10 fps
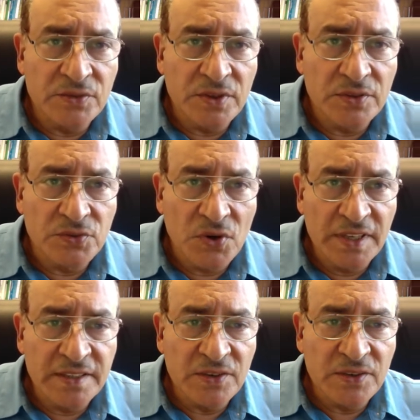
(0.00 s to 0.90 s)

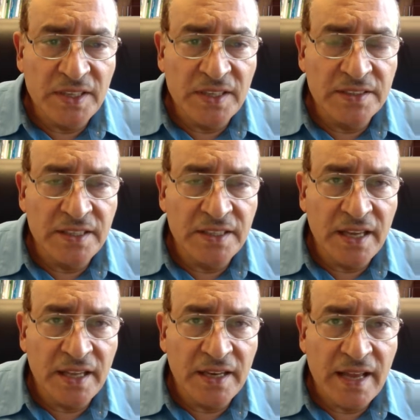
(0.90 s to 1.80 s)
rolling the wheel you
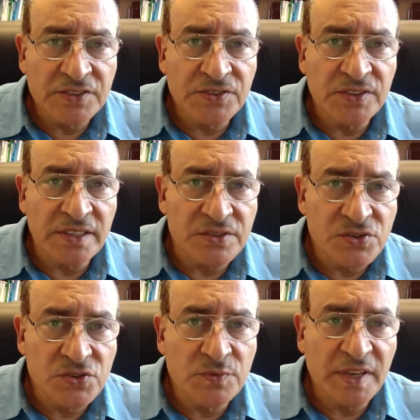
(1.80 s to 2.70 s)
can actually
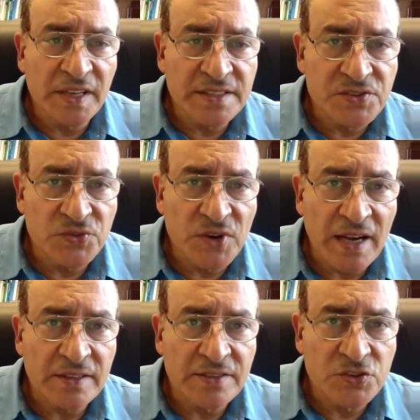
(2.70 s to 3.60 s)
zoom in and
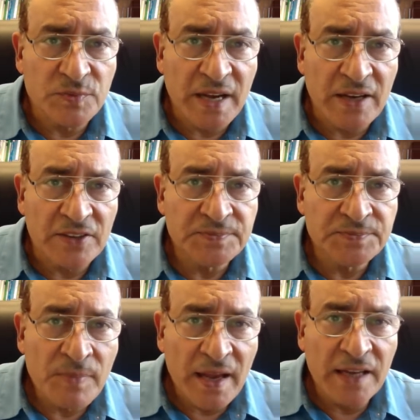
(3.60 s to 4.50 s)
zoom out.
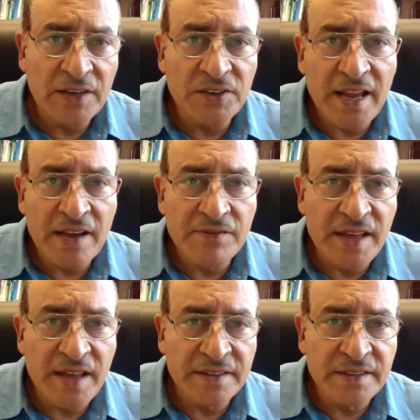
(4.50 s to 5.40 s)
I don't have
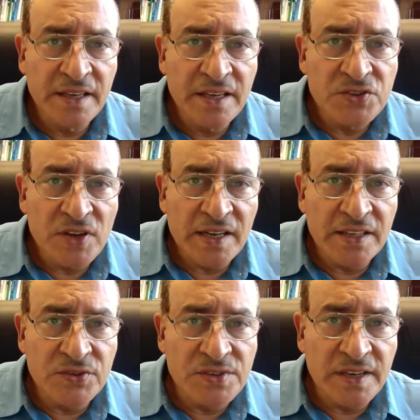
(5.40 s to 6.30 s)
that, so I can
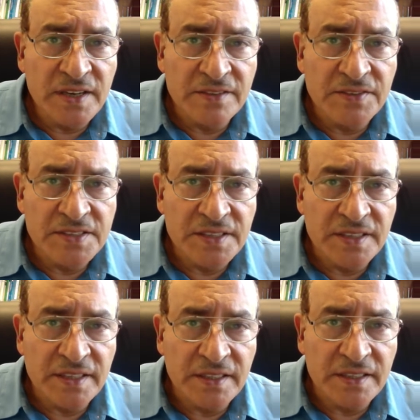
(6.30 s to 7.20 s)
use another
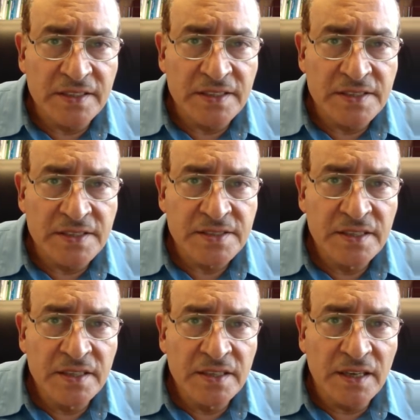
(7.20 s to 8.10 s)
facility. There is
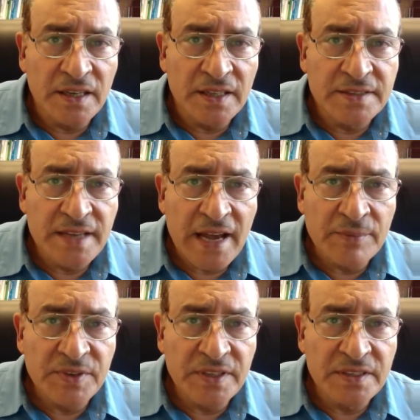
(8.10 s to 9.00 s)
a tab
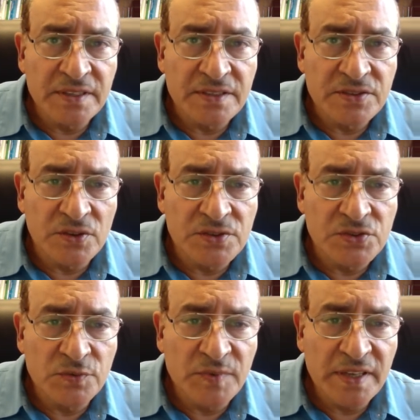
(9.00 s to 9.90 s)
here that's called
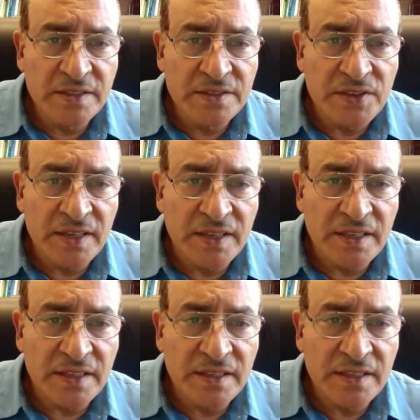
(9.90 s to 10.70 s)
zoom in, so I can